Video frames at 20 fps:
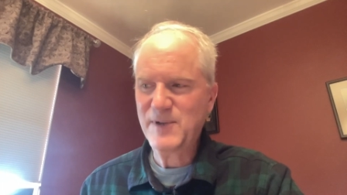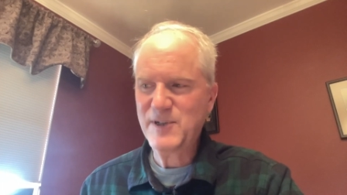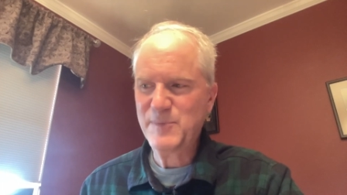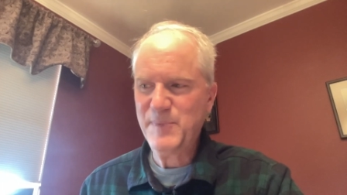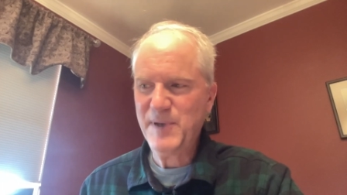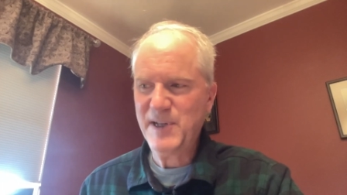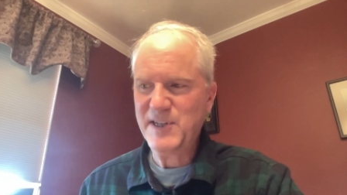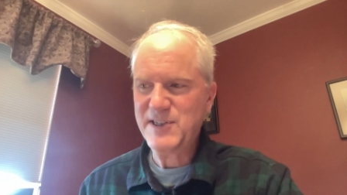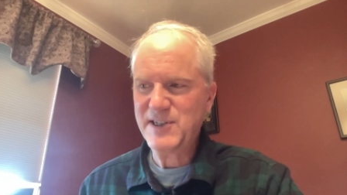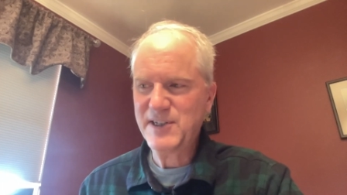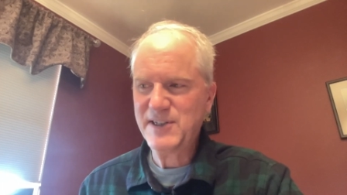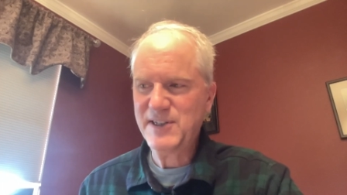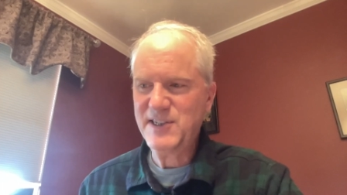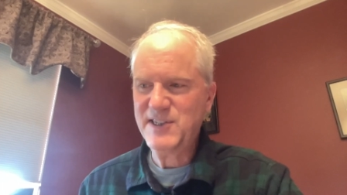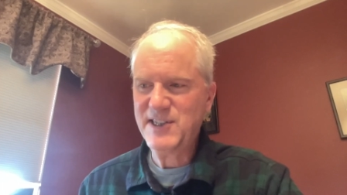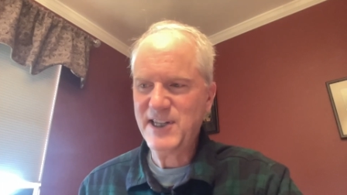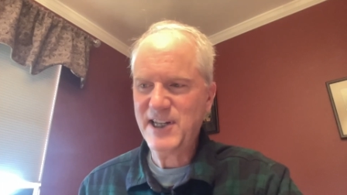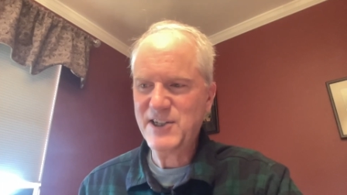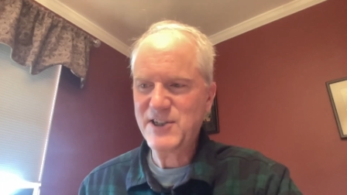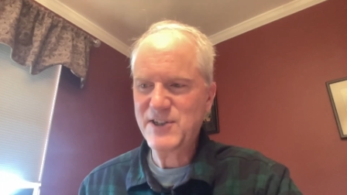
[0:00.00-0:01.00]
which basically
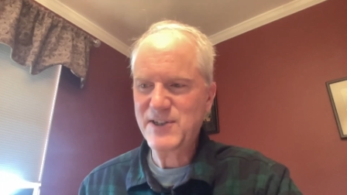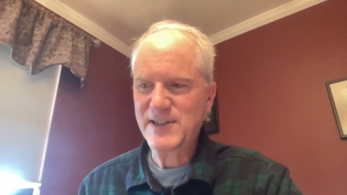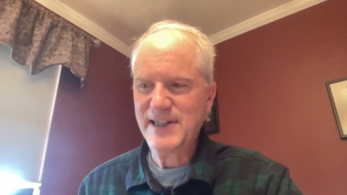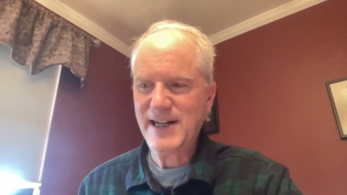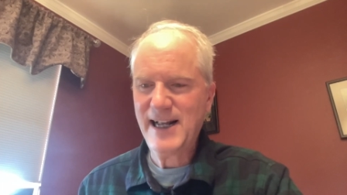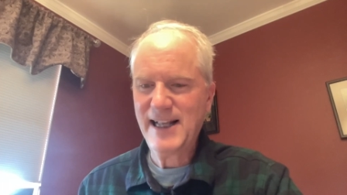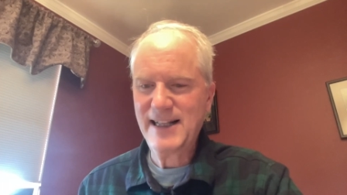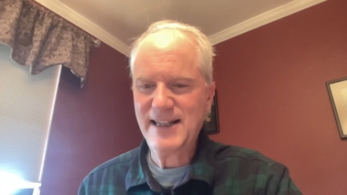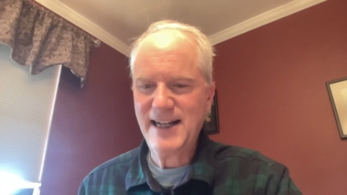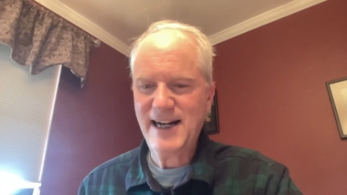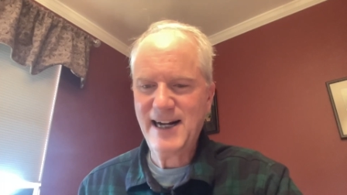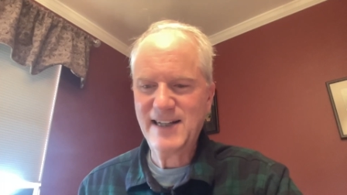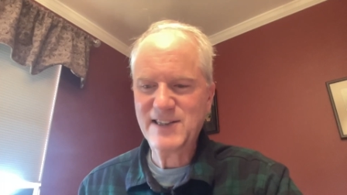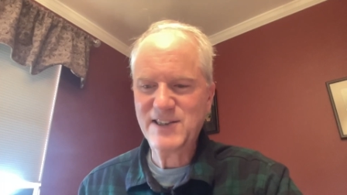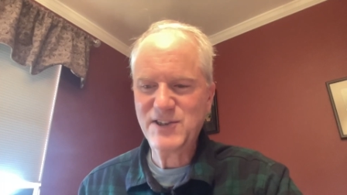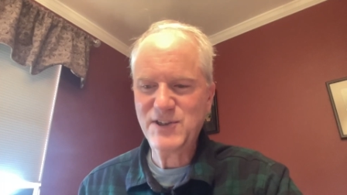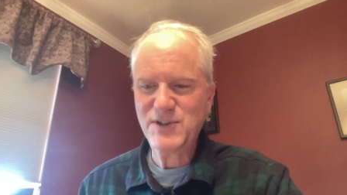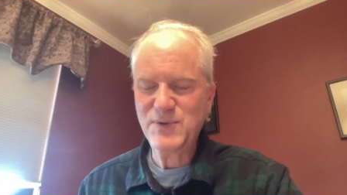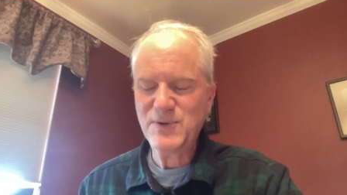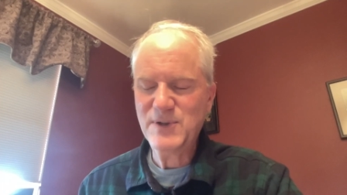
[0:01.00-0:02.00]
says you're not allowed
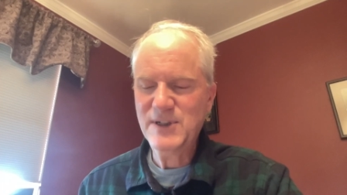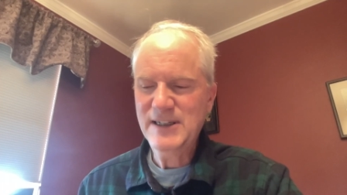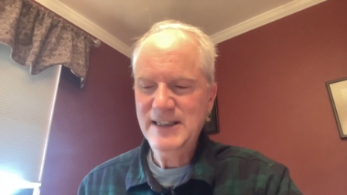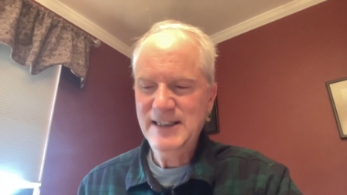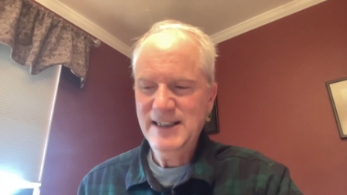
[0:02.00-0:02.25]
to